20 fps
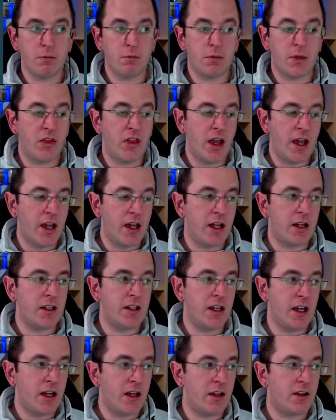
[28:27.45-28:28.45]
But then,
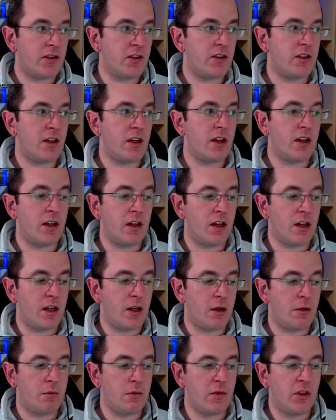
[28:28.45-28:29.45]
yes,
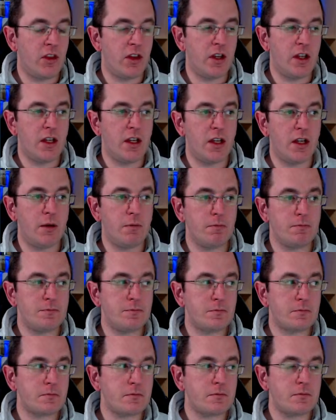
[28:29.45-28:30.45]
the
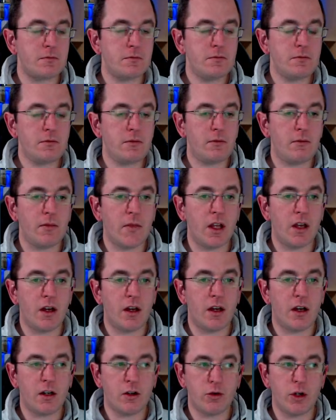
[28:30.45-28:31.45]

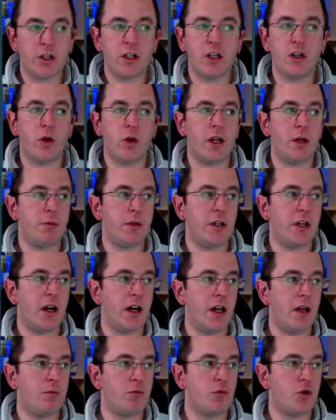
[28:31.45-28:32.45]
criteria
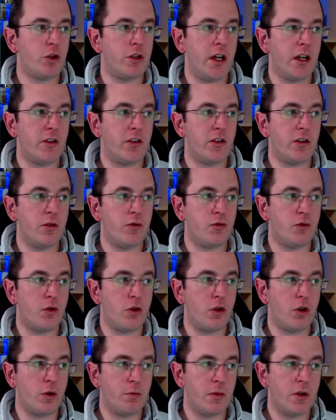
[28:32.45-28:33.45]
API protects you
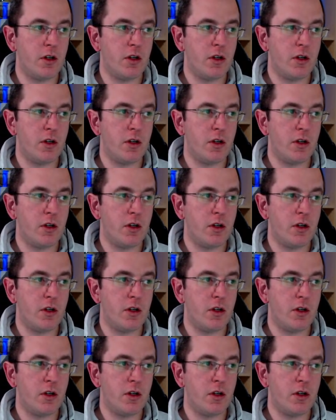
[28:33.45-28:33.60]
from